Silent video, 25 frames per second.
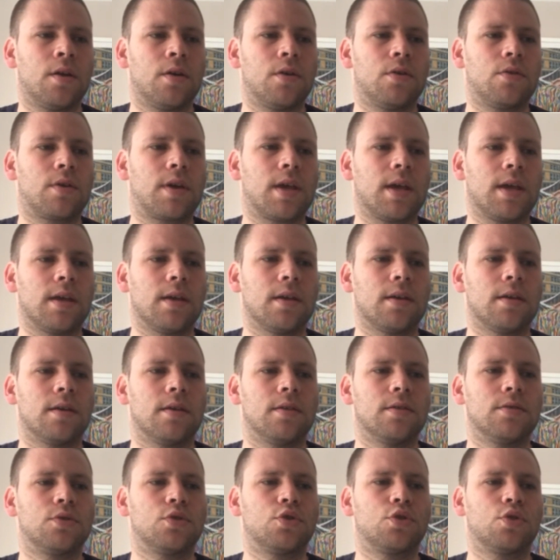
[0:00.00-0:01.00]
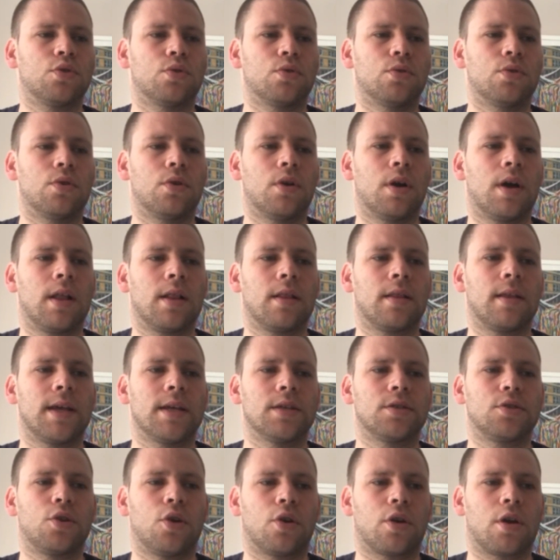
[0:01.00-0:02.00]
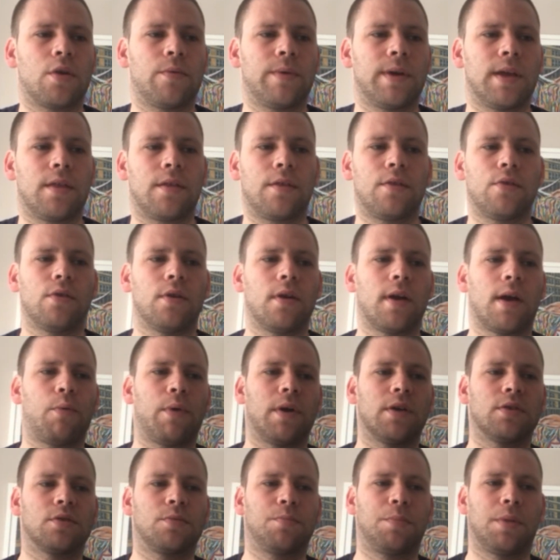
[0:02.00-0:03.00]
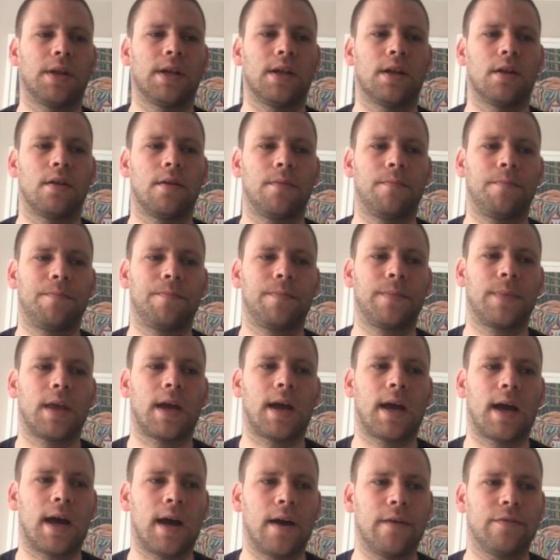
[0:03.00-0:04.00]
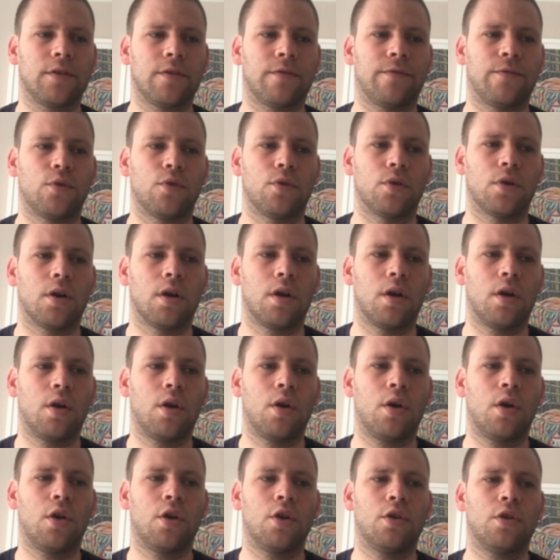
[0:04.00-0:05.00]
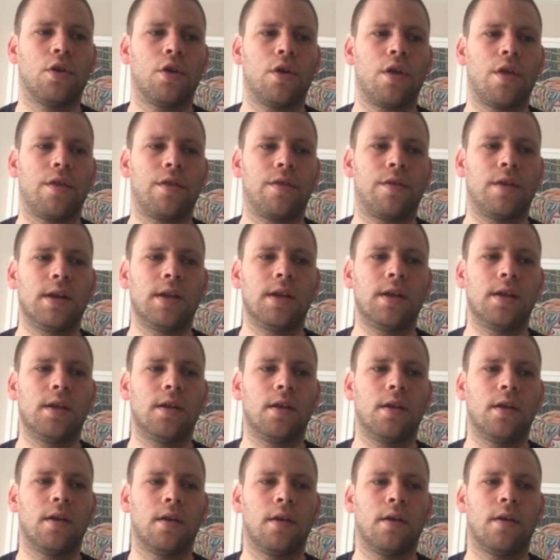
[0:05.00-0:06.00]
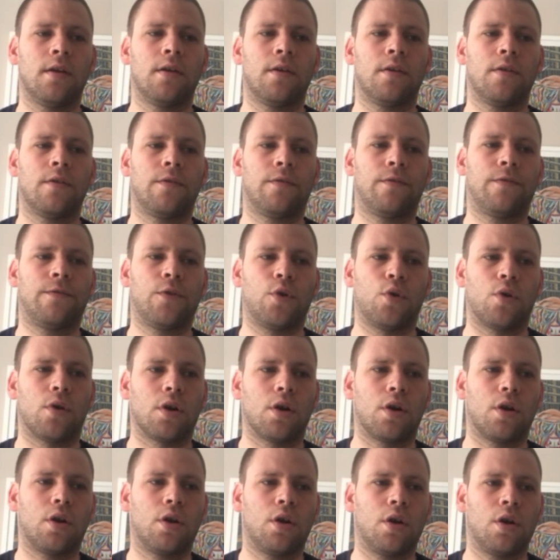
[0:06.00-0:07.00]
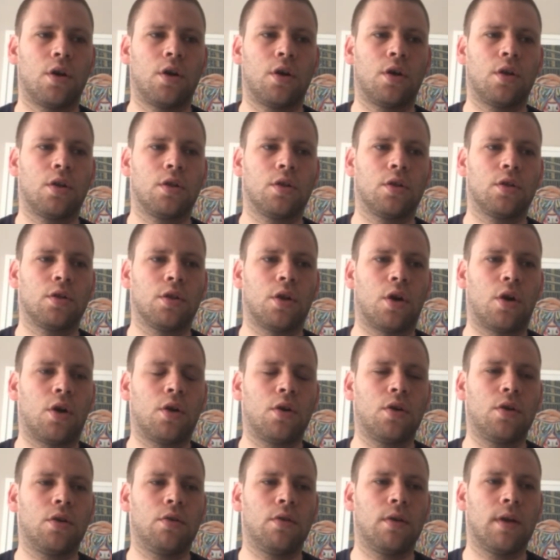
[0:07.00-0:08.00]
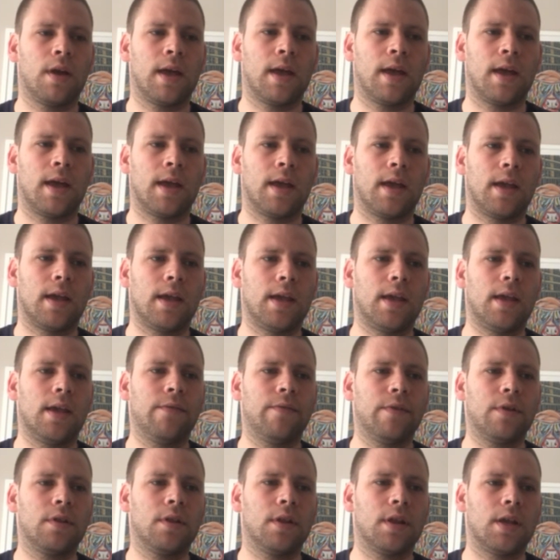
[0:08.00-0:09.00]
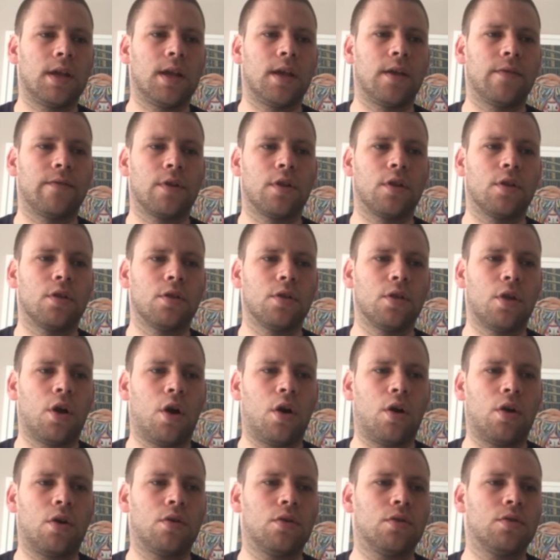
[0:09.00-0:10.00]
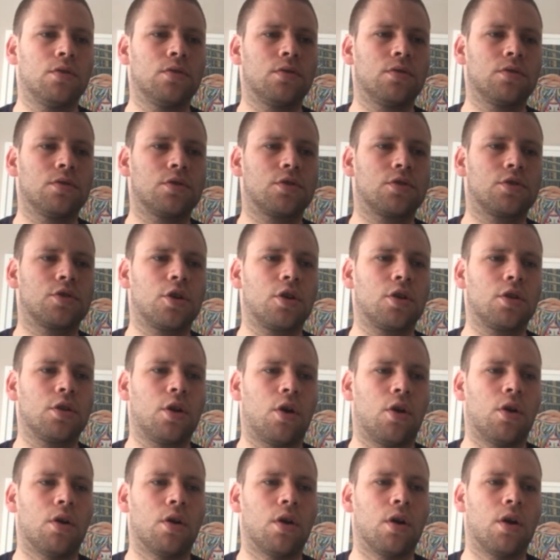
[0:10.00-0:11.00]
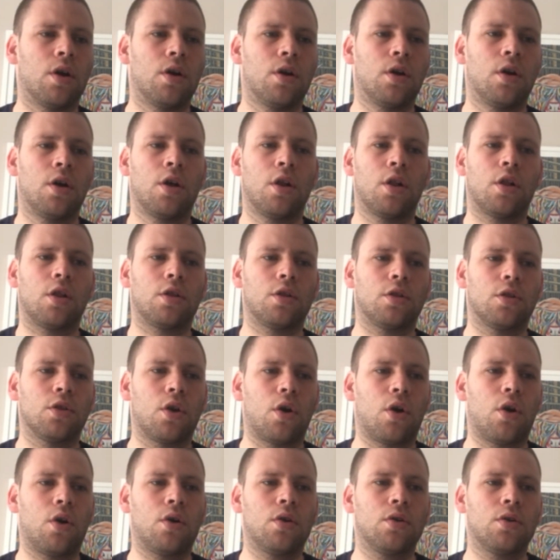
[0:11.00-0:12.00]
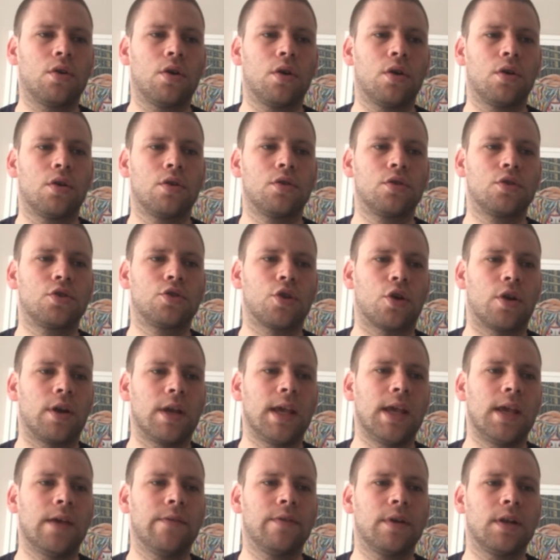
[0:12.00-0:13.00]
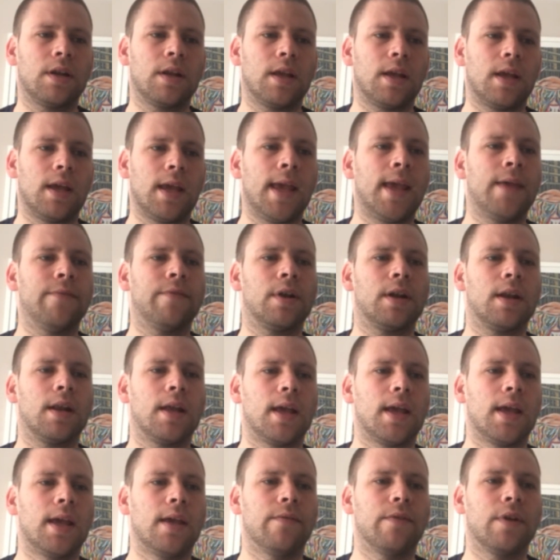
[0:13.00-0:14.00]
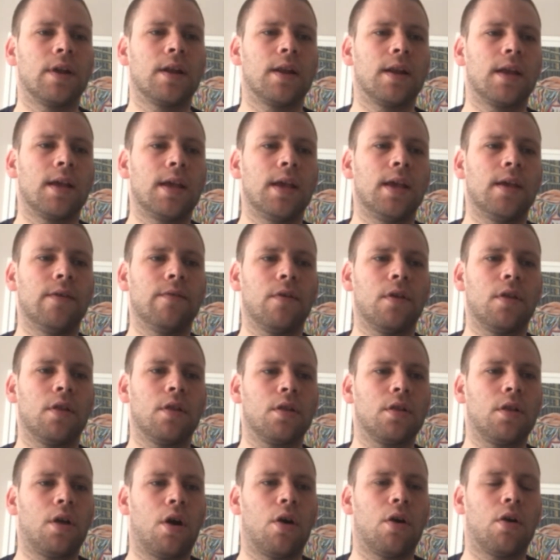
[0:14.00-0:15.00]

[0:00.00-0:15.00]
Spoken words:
Okay, so let's talk our way through it whilst playing. After 4, 3, 4. Long, even, long, short, long, short, even, long, even,